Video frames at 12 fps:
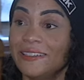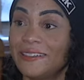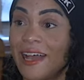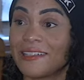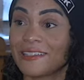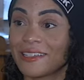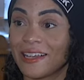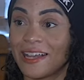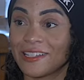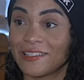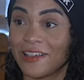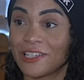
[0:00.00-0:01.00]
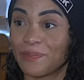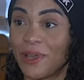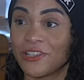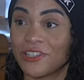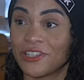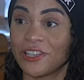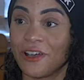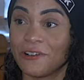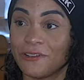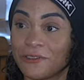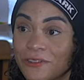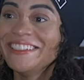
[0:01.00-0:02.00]
dance class to express
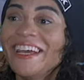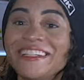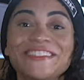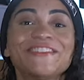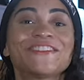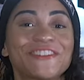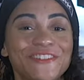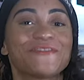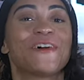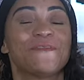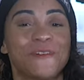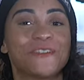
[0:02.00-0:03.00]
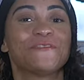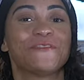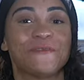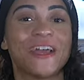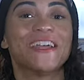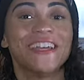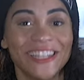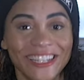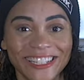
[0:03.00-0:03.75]
yourself. Yeah, she was a good role model for me.